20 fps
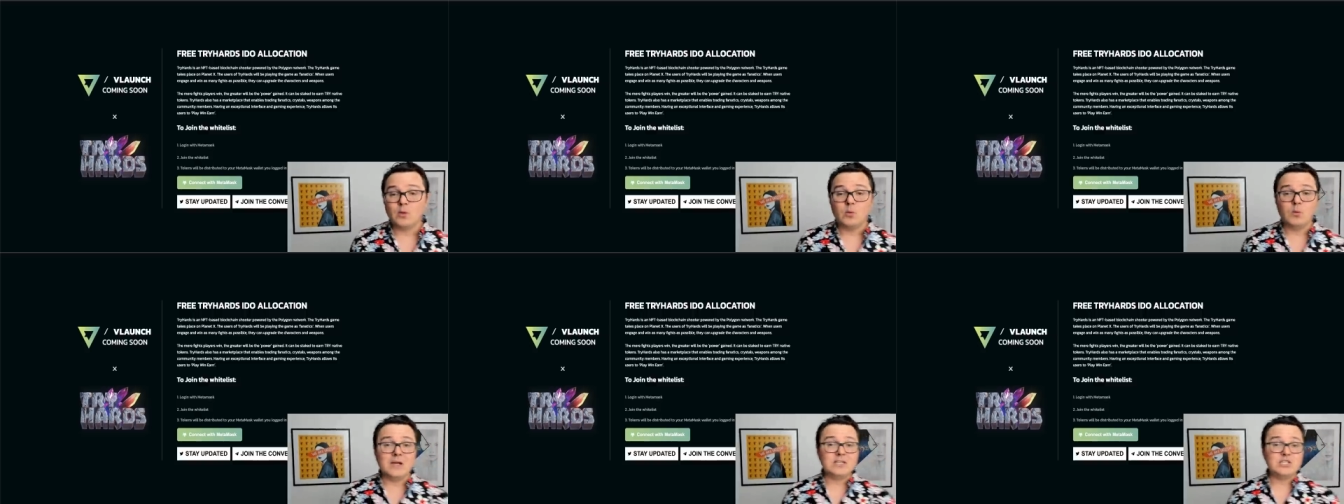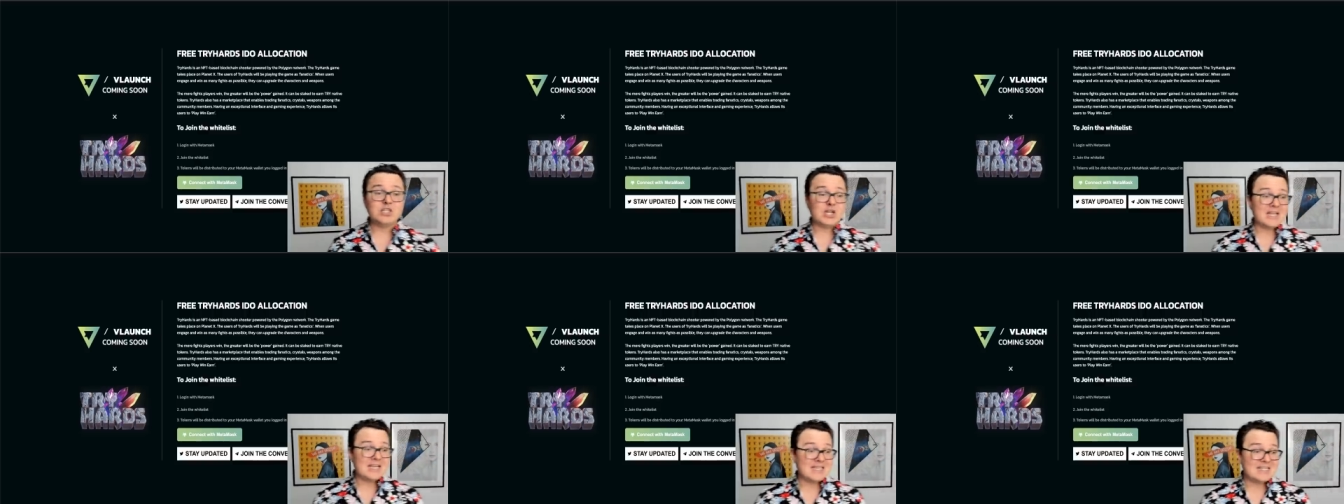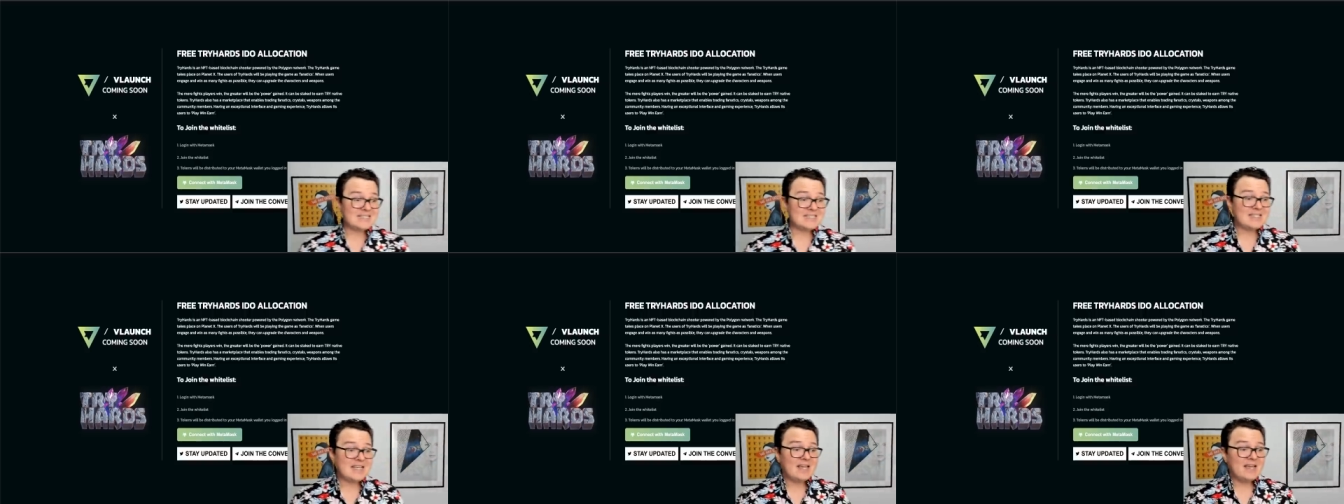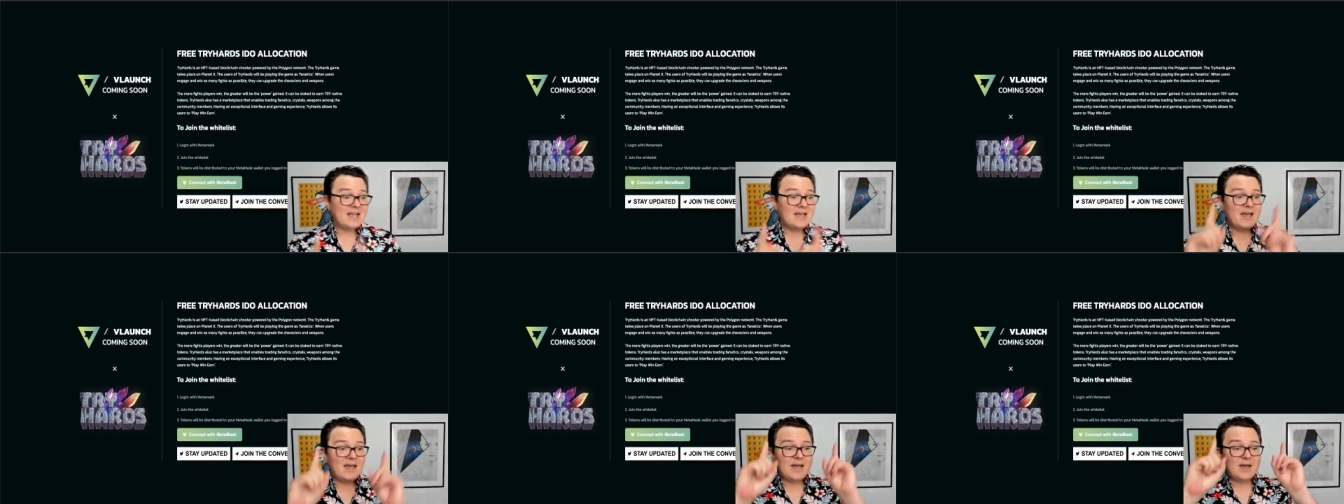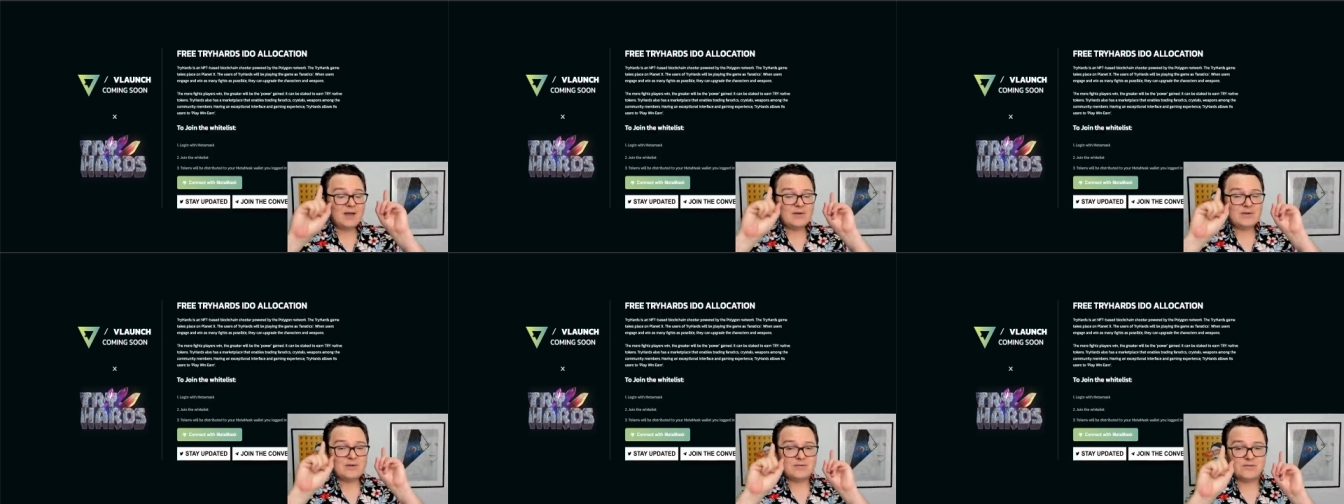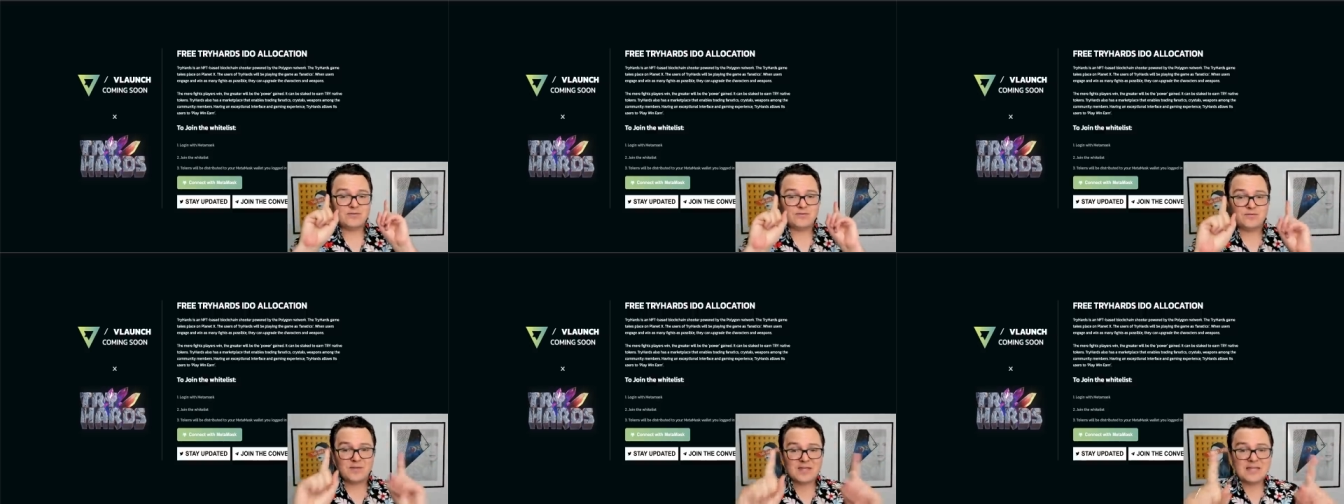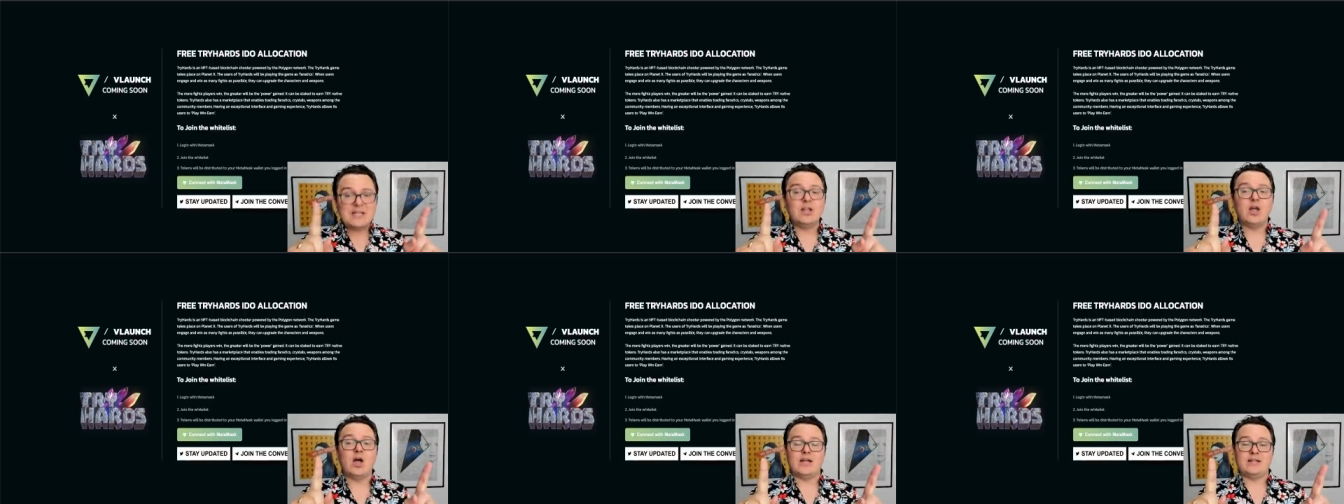which is
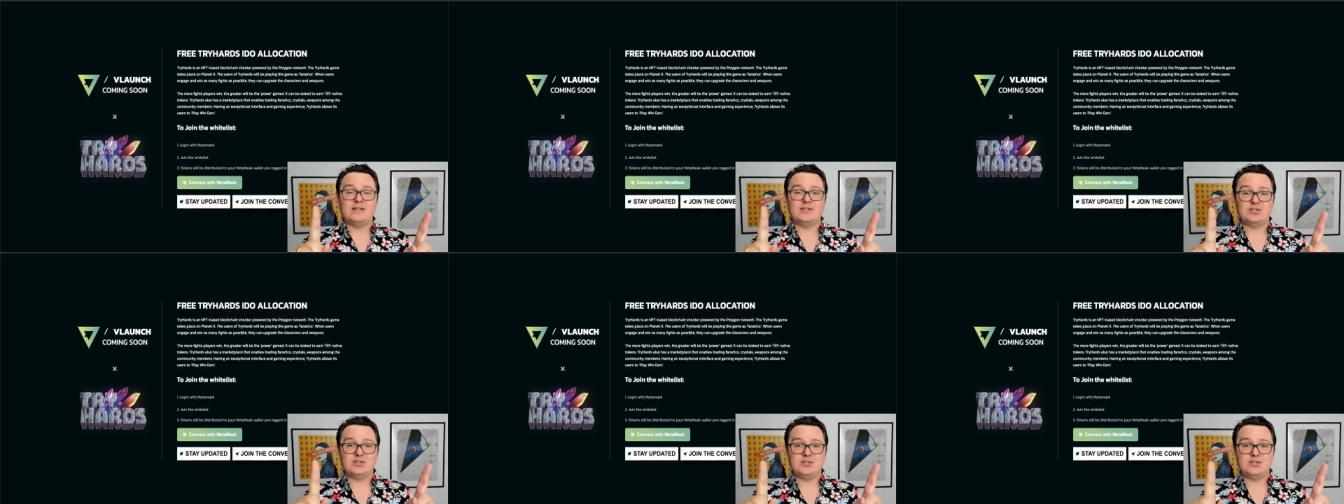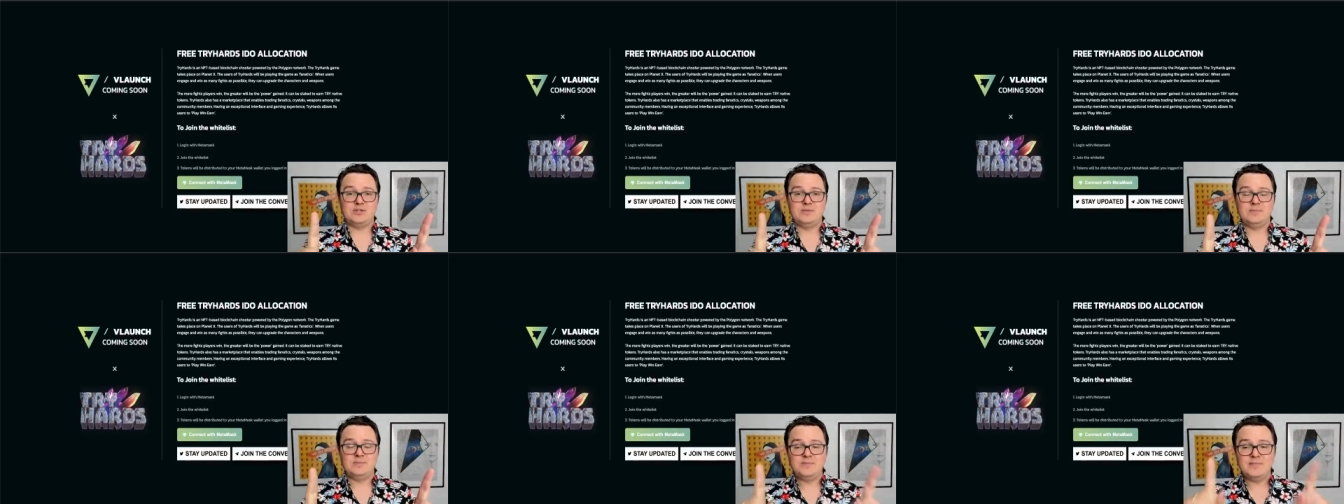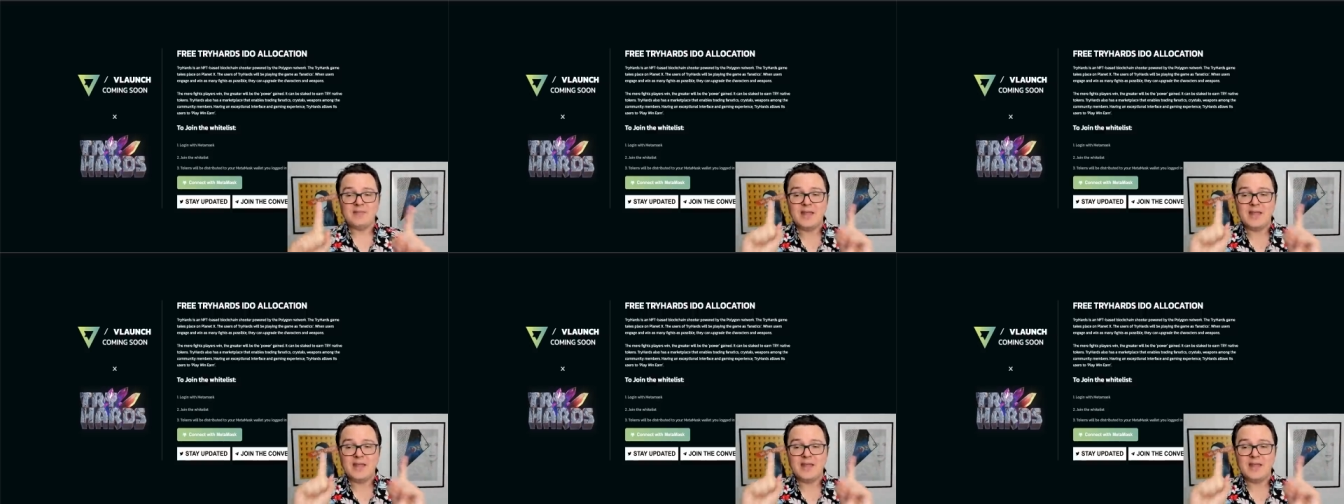VLaunch.